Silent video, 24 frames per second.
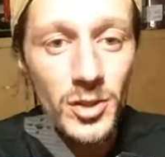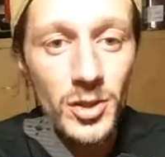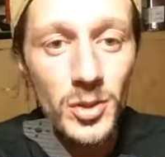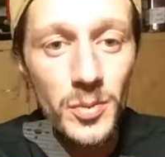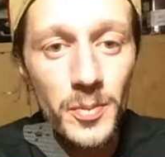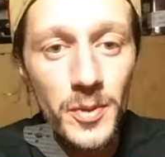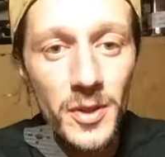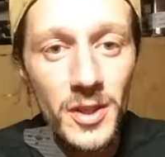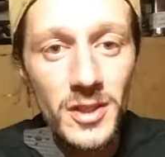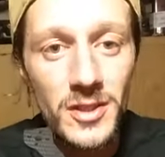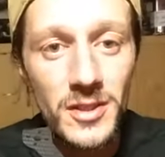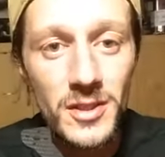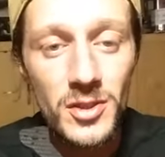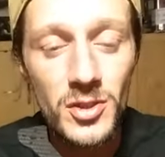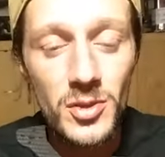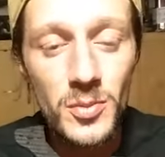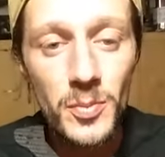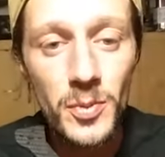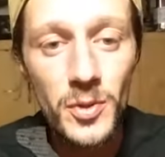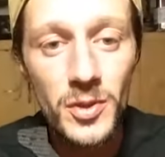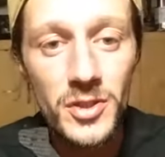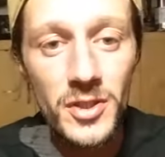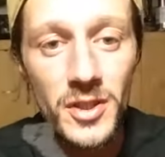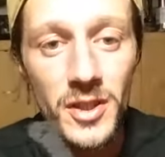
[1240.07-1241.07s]
Super easy to
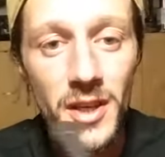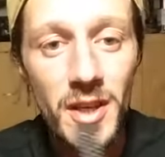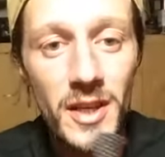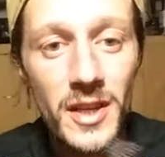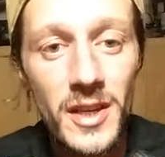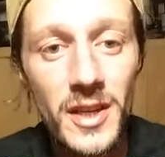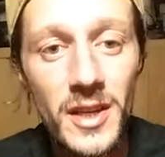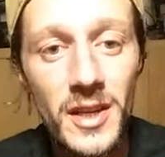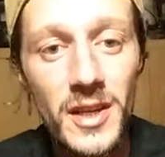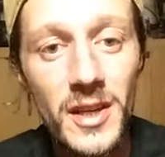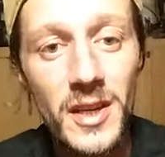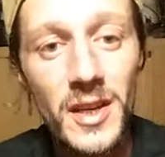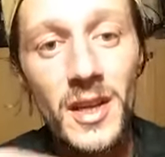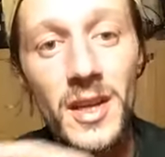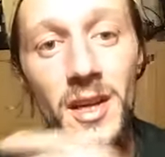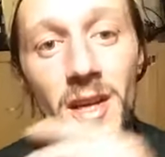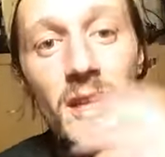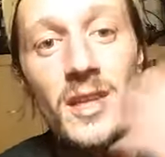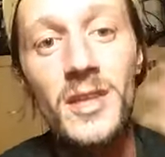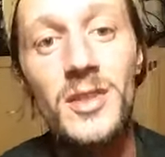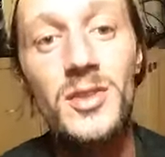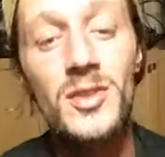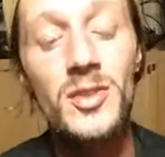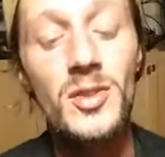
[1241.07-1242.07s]
put together,
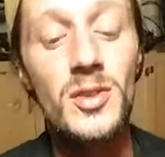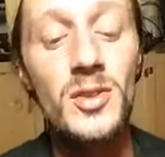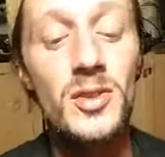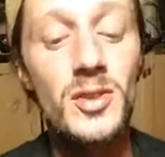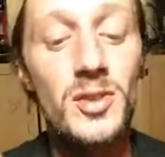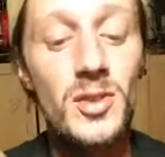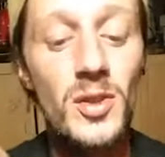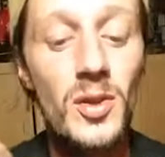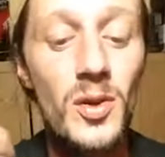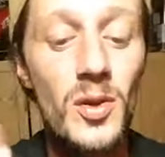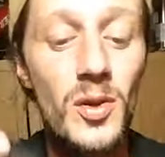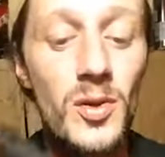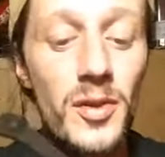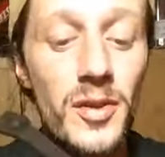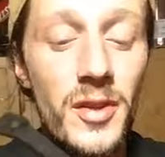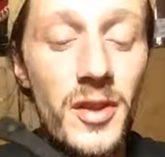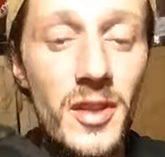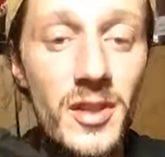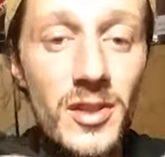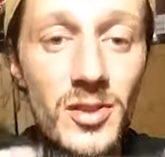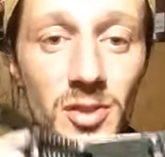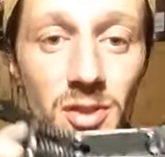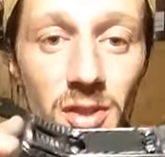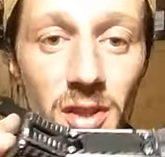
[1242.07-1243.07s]
and as soon as the whole
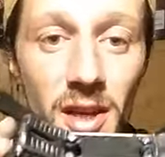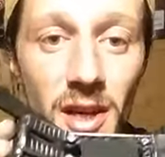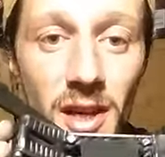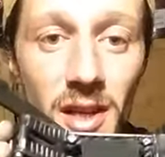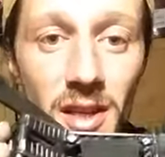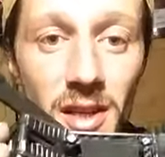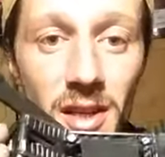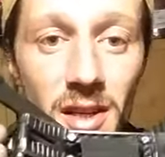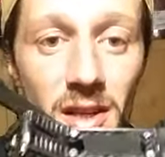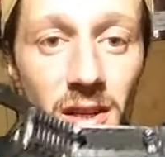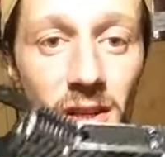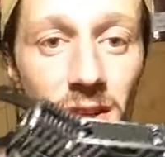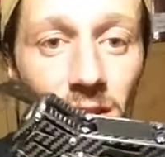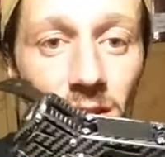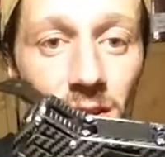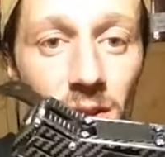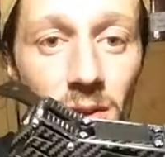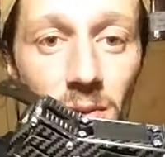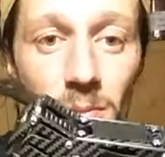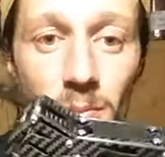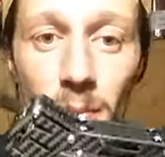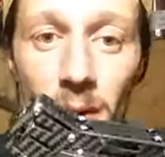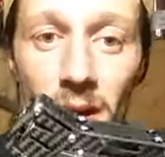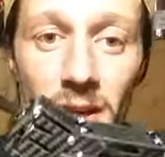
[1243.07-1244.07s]
thing is together,
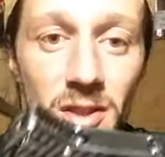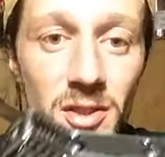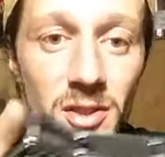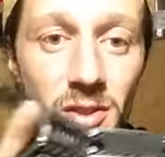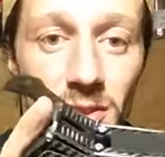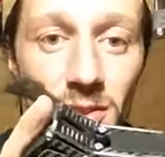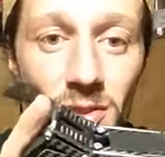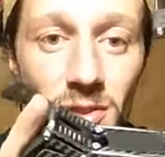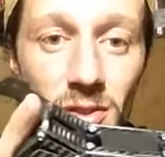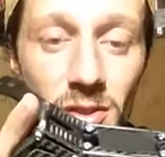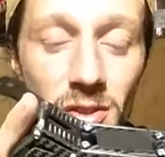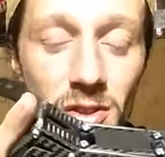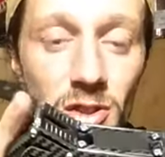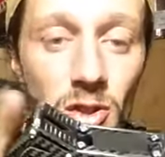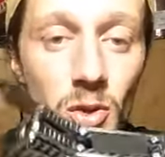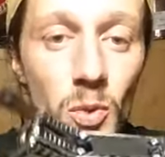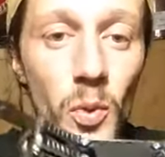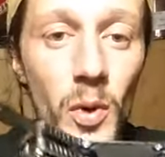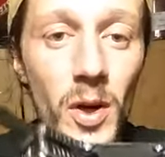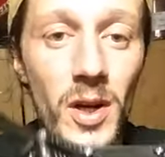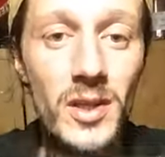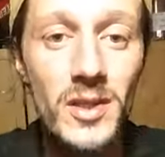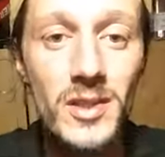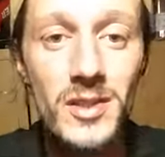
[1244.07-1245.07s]
maintenance on this
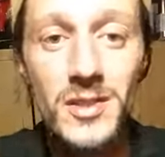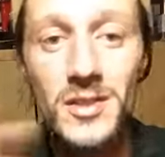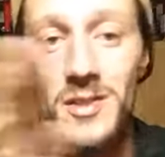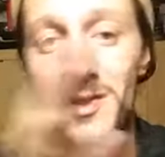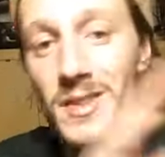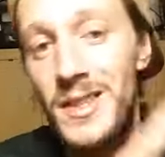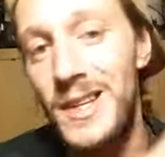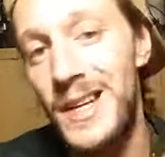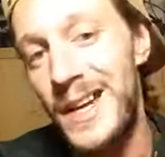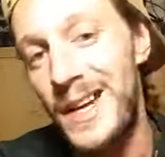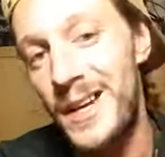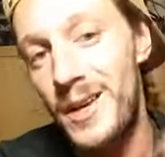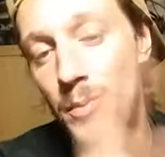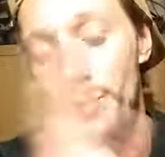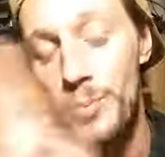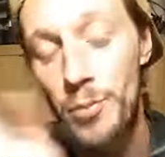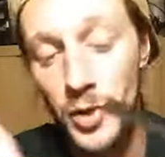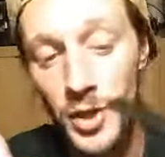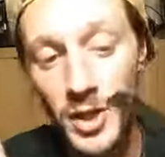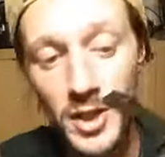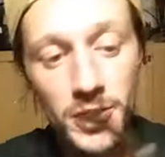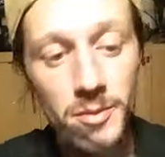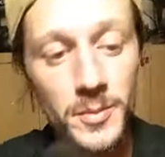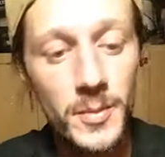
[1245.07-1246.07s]
quad is like a
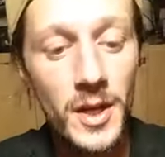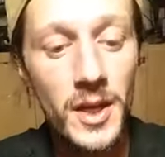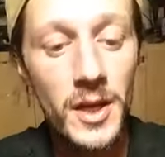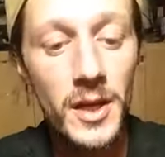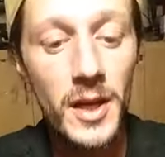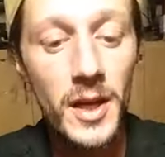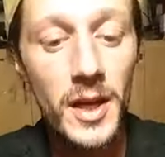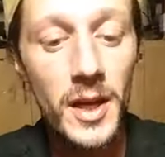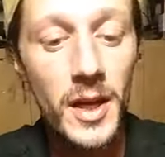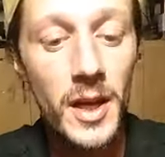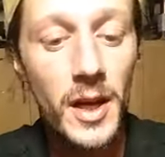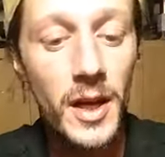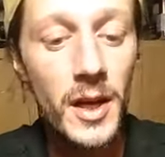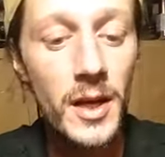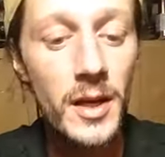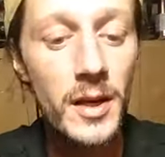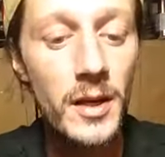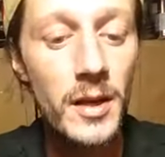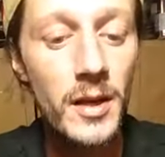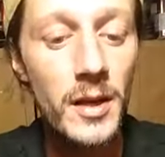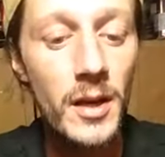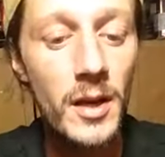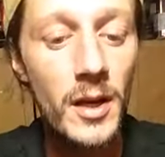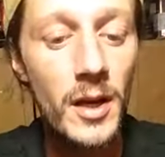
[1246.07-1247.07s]
breeze, man.
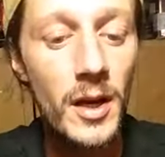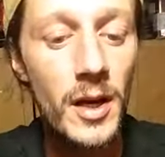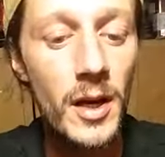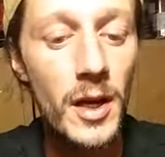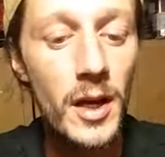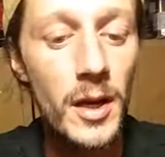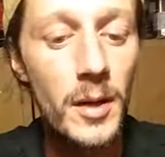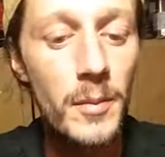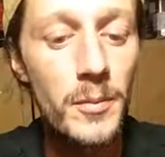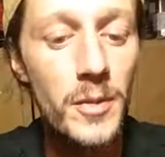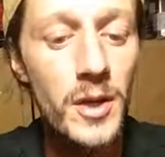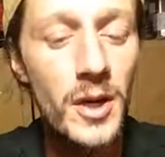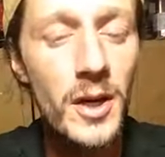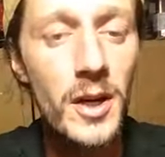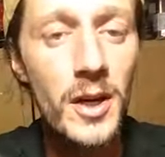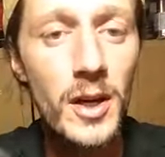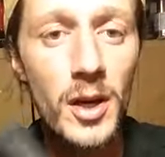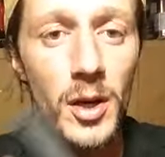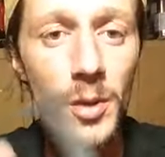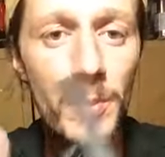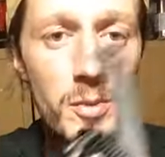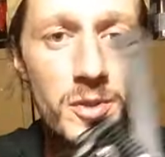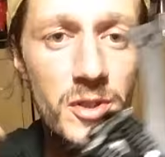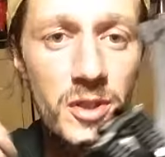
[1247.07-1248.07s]
And yeah,
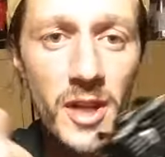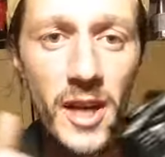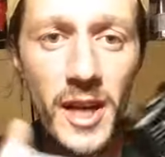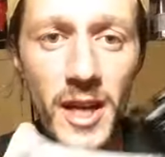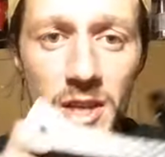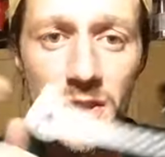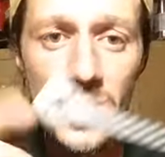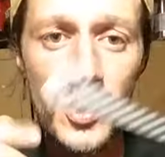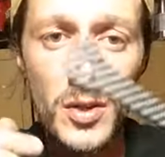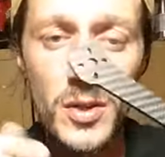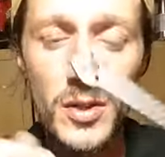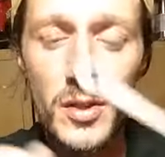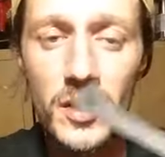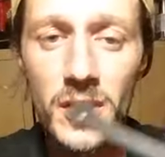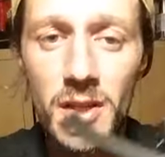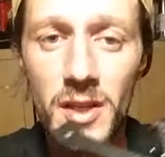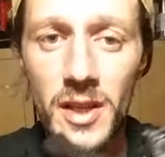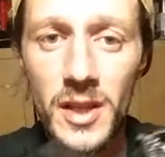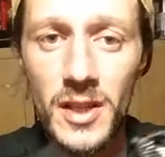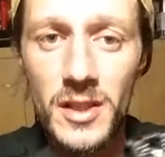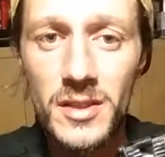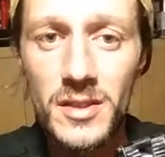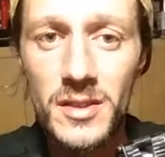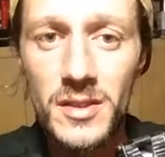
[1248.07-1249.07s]
hope to catch you on the
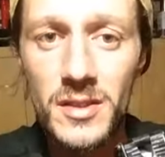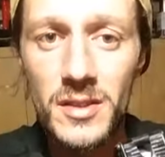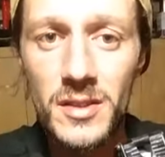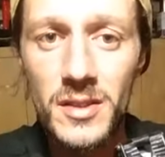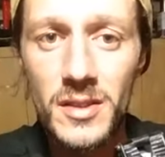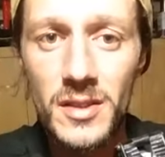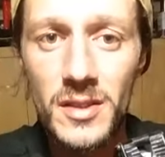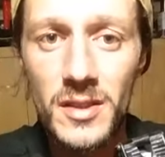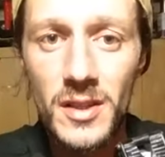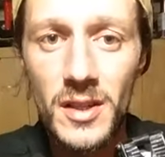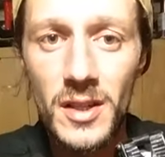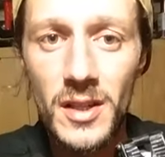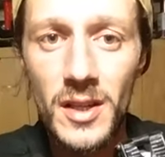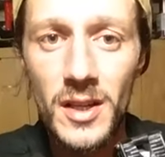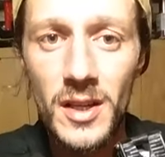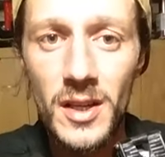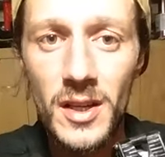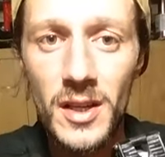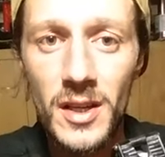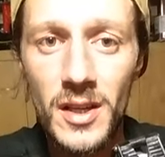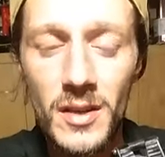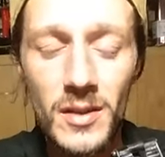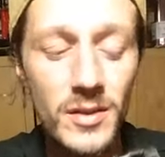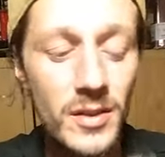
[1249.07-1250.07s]
next
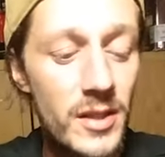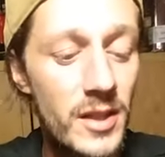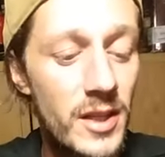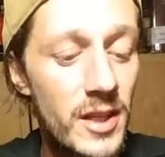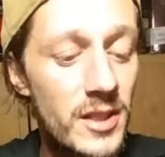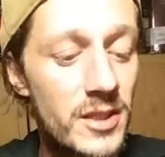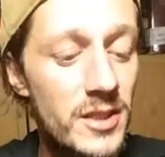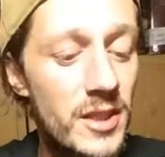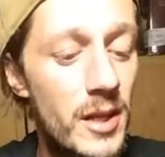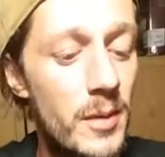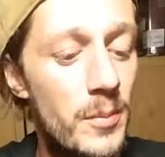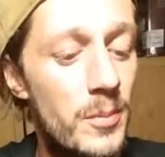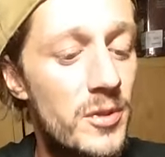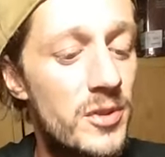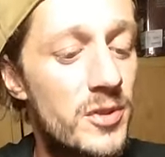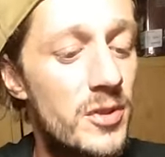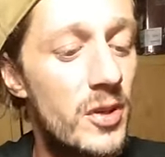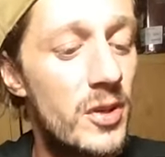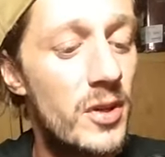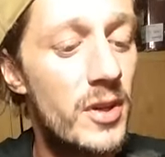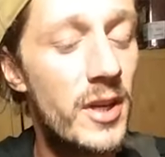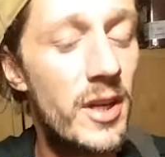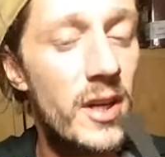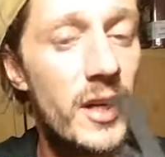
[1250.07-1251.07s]

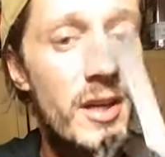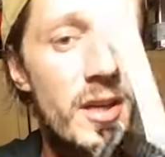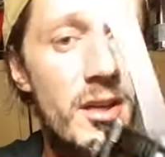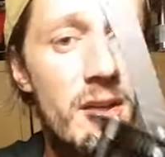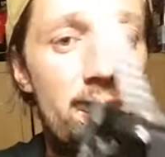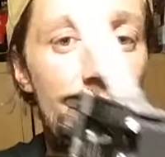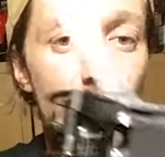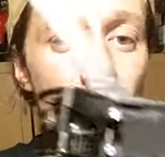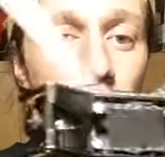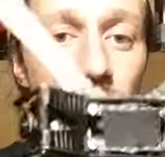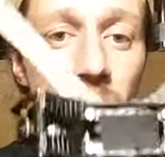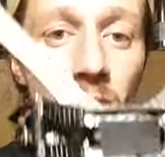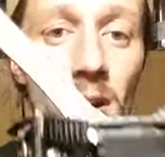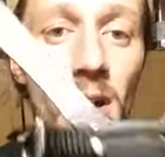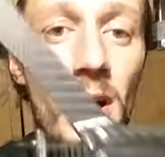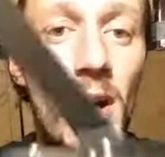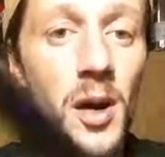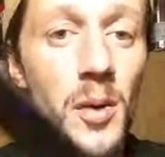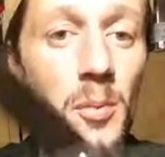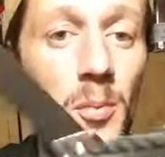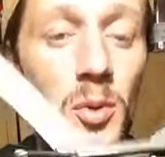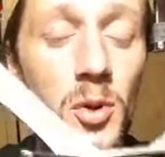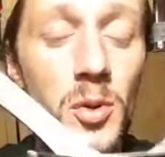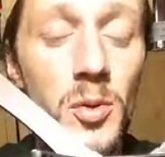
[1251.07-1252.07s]
episode again, show
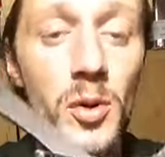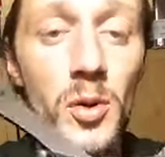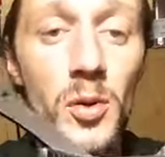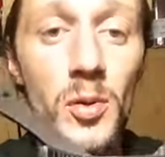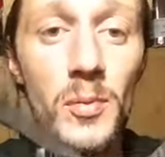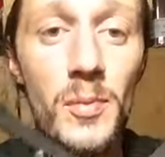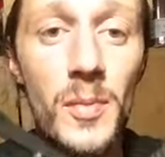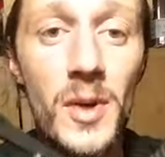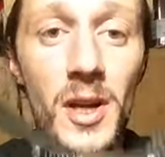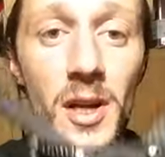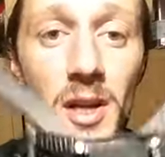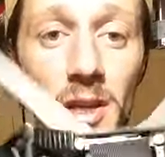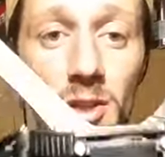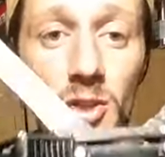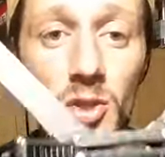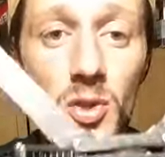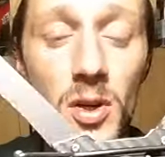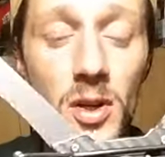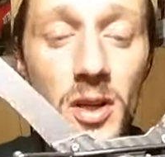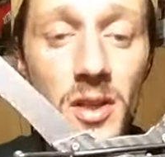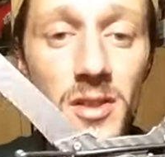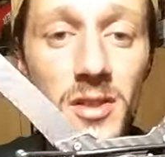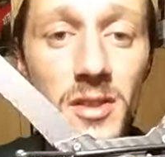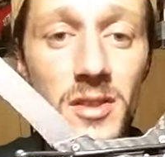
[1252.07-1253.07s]
how I put all my
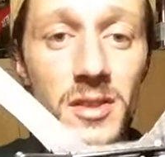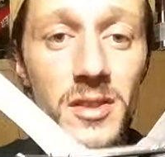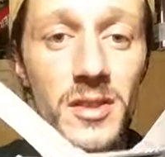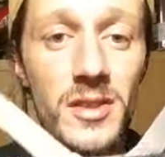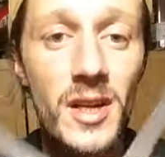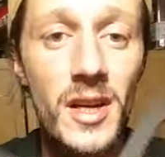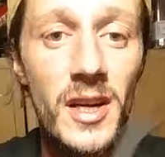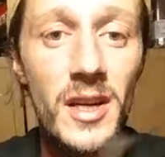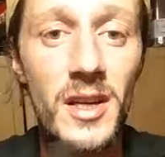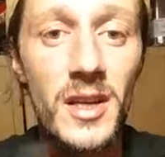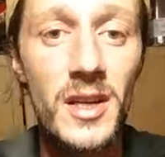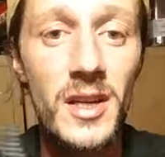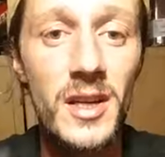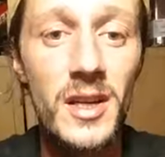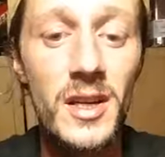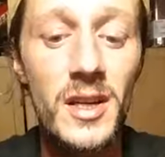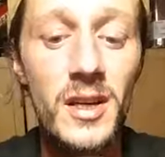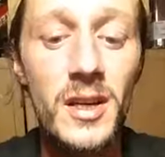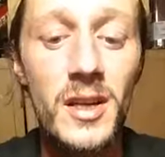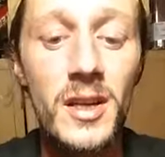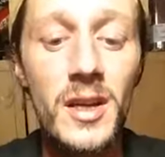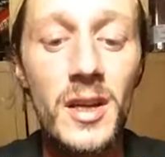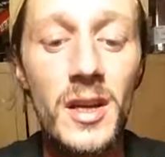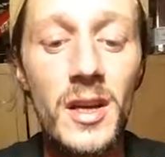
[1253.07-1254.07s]
electronics inside
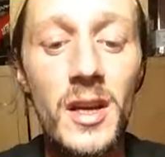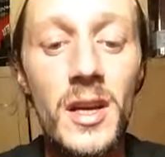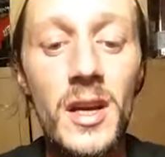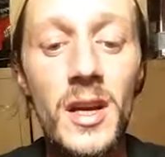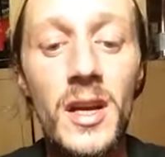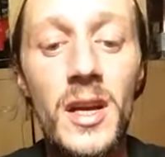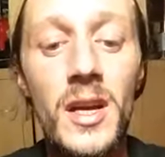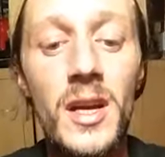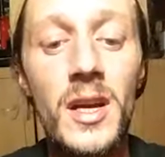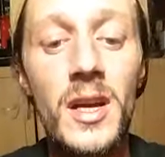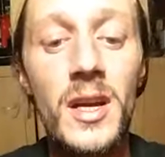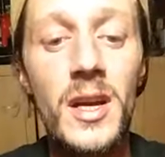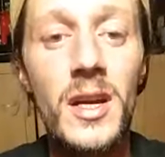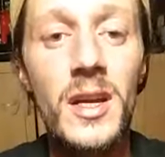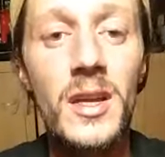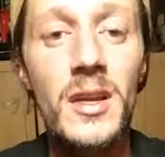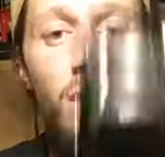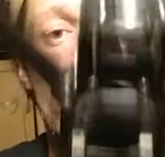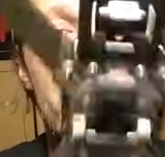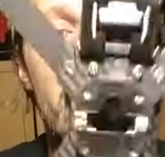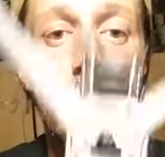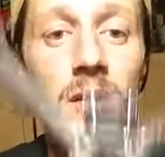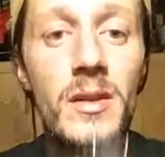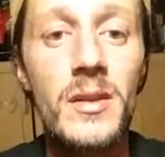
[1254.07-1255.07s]
here,
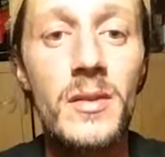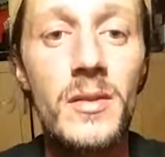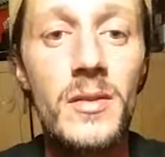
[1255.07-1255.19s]
and